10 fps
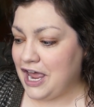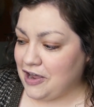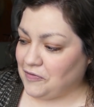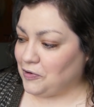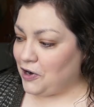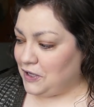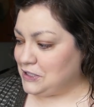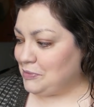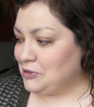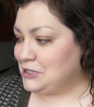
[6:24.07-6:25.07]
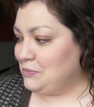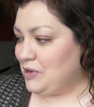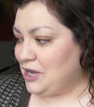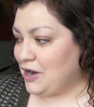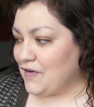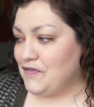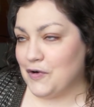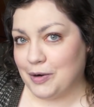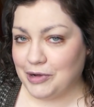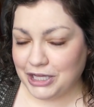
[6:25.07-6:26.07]
if we're all supposed to be in our
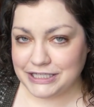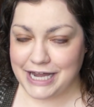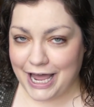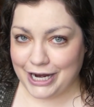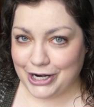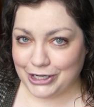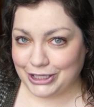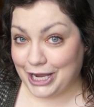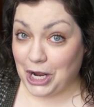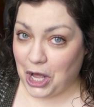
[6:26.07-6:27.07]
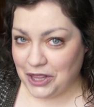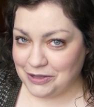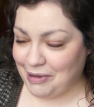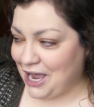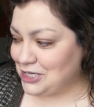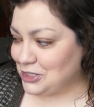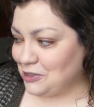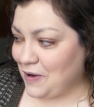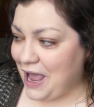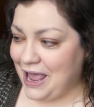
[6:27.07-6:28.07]
formal attire like on The
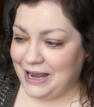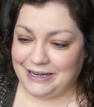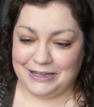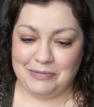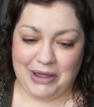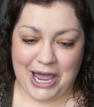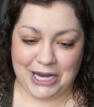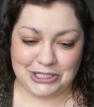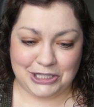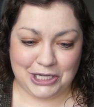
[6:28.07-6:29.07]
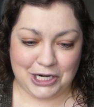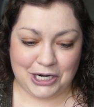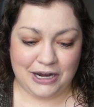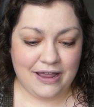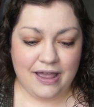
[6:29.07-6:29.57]
Bachelorette and The Bachelor.